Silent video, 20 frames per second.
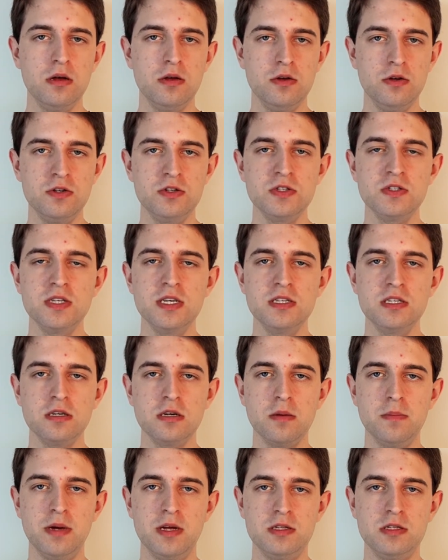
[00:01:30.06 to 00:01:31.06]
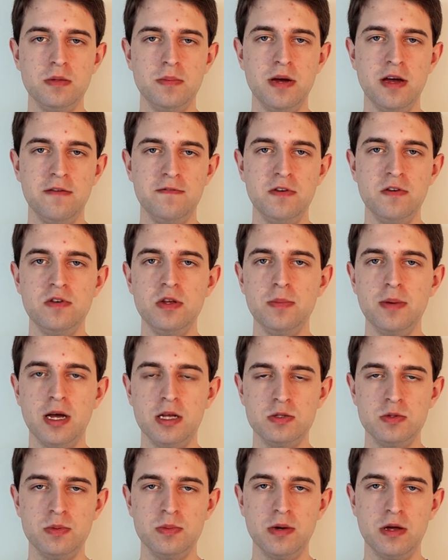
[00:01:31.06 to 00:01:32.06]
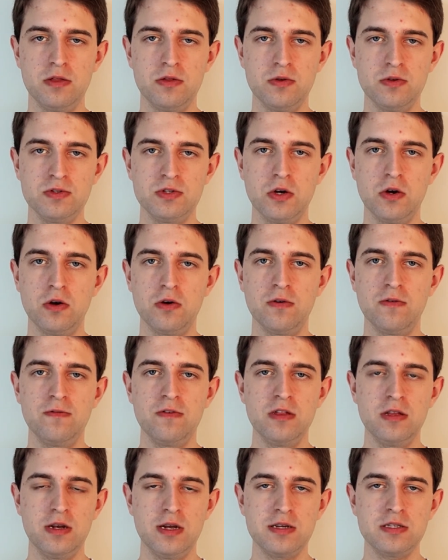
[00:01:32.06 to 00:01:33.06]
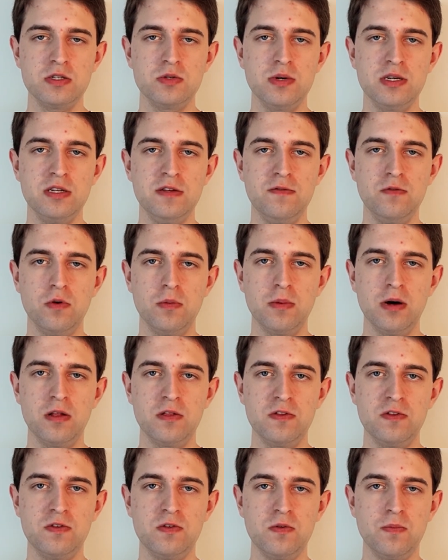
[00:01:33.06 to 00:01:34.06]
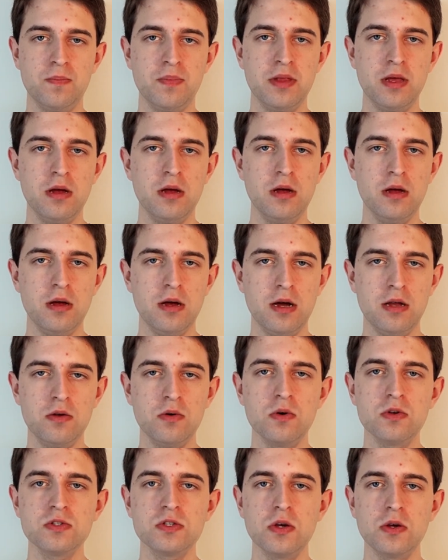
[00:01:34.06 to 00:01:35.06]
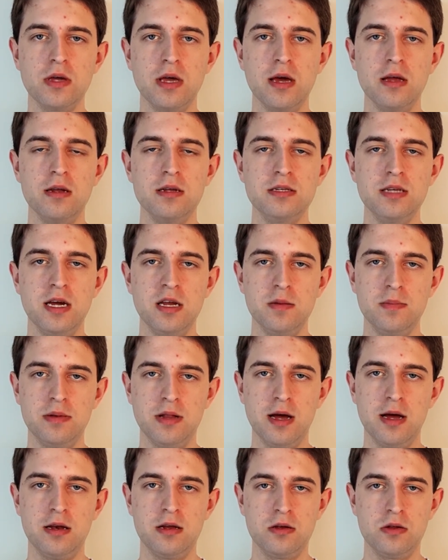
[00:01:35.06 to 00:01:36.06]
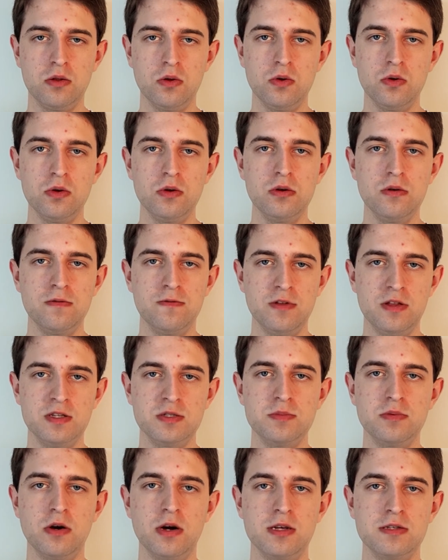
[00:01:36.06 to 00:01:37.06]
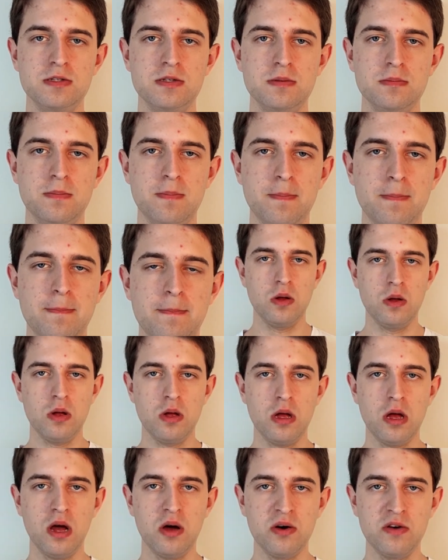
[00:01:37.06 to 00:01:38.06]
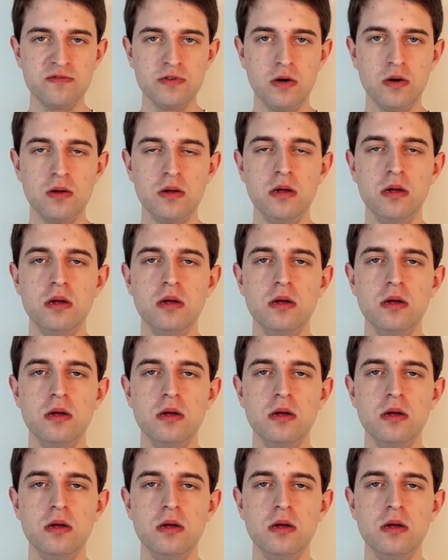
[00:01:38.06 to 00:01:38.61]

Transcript: you just need to commit to pay £50 per month or so for the next 24 months, and you also get a data plan included for this price. However,